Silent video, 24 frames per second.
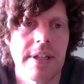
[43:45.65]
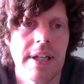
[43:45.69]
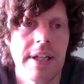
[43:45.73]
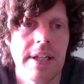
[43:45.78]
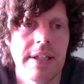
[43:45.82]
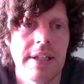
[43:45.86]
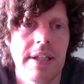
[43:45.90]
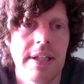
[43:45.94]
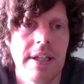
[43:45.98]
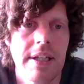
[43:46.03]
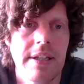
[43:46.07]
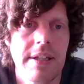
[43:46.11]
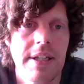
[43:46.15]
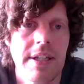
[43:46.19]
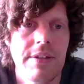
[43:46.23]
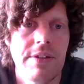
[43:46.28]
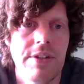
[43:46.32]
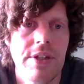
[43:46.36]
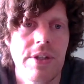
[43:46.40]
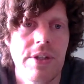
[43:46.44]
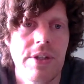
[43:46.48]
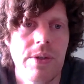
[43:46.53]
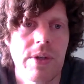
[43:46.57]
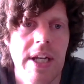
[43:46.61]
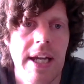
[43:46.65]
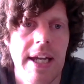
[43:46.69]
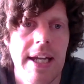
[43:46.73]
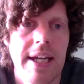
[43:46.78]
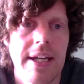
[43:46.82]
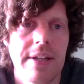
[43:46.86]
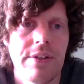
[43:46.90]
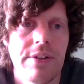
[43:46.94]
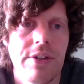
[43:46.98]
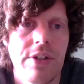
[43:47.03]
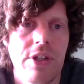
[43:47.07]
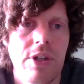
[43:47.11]
in the UK
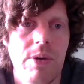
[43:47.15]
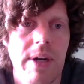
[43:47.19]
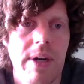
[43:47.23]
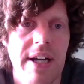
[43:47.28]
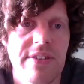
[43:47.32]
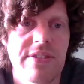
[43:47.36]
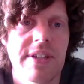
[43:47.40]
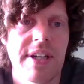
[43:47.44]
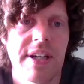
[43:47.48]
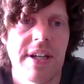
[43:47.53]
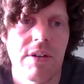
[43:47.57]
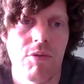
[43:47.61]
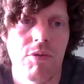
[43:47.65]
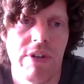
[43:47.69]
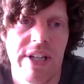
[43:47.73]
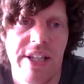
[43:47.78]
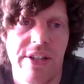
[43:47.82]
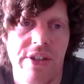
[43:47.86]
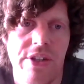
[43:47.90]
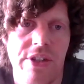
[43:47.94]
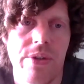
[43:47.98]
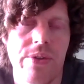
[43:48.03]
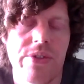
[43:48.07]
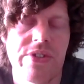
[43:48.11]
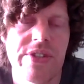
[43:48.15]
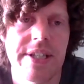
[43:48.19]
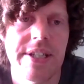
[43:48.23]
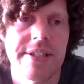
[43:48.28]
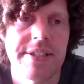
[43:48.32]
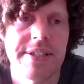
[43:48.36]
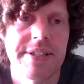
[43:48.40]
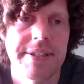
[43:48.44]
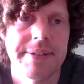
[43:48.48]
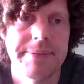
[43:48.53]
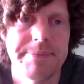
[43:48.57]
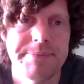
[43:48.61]
and the US kind of really use
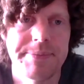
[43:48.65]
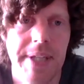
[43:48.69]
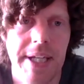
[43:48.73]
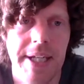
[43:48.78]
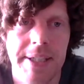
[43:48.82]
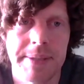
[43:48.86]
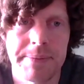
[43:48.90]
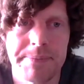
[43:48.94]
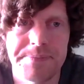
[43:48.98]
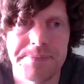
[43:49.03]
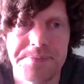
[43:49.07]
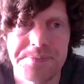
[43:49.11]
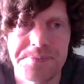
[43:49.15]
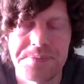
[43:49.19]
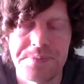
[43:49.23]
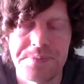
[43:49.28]
this. Um,